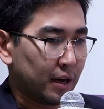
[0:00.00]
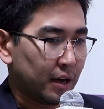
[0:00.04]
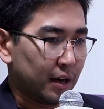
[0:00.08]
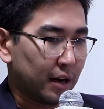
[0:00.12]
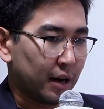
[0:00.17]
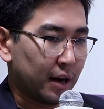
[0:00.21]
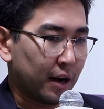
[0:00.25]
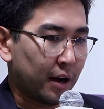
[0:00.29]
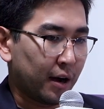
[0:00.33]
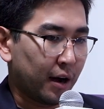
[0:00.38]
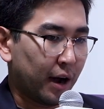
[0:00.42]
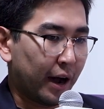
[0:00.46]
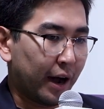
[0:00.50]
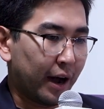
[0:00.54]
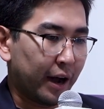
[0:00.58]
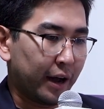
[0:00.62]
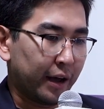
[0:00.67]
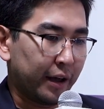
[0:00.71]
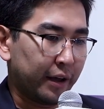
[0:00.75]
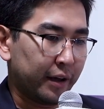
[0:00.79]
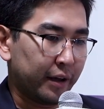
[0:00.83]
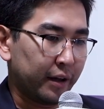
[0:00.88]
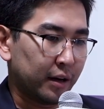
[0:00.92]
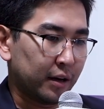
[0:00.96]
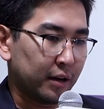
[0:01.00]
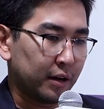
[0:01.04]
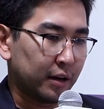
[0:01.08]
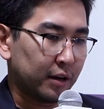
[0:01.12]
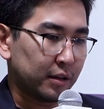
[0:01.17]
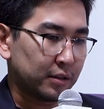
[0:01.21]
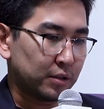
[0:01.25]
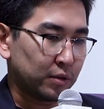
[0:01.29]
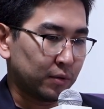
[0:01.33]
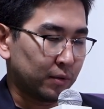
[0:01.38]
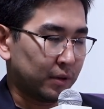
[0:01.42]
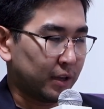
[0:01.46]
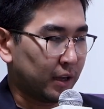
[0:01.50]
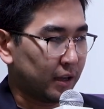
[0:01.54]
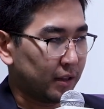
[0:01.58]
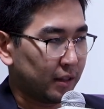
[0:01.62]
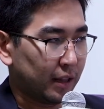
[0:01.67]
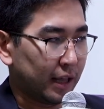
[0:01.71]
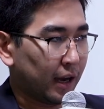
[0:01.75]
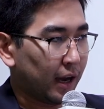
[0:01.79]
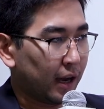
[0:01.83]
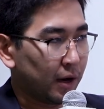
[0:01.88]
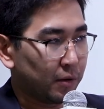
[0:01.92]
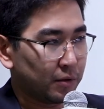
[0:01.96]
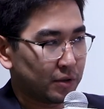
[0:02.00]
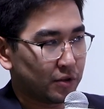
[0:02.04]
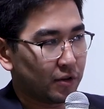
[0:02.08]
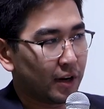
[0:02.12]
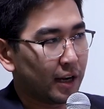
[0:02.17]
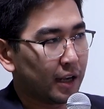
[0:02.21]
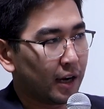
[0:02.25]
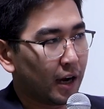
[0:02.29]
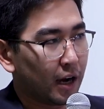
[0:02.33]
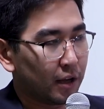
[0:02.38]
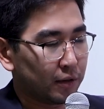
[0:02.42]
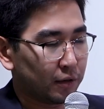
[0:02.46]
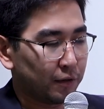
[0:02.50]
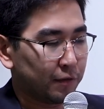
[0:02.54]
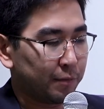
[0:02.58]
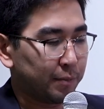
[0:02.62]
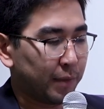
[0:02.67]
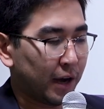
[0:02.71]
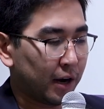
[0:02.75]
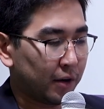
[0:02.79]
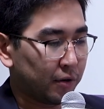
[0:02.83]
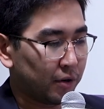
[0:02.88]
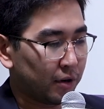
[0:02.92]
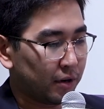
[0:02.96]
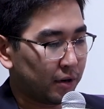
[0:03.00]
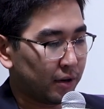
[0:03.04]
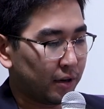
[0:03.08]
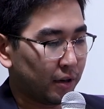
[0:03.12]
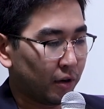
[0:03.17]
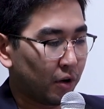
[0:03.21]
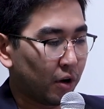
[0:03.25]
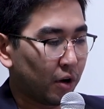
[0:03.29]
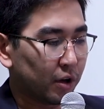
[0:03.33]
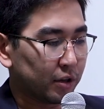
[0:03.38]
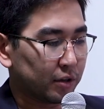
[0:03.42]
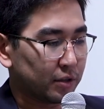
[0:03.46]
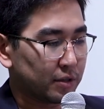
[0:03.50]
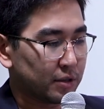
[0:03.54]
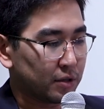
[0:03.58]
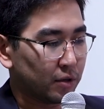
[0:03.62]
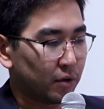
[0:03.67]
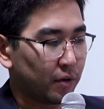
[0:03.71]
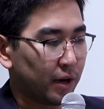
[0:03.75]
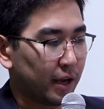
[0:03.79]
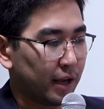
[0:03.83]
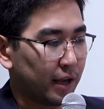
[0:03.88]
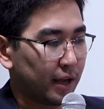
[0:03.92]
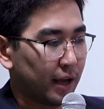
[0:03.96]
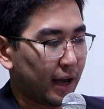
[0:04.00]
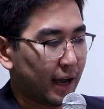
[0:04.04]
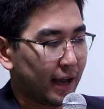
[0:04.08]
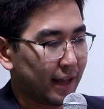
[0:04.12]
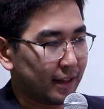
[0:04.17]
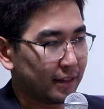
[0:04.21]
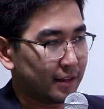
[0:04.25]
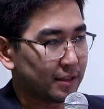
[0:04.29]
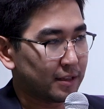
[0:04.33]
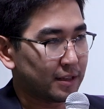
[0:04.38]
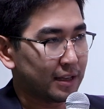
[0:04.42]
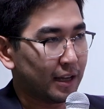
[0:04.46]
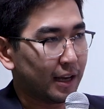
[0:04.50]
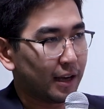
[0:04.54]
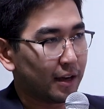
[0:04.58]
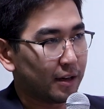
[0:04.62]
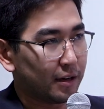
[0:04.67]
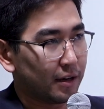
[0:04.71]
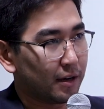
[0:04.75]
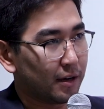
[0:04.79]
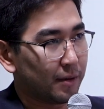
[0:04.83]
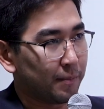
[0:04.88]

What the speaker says: I was running out of power a lot, so I had this like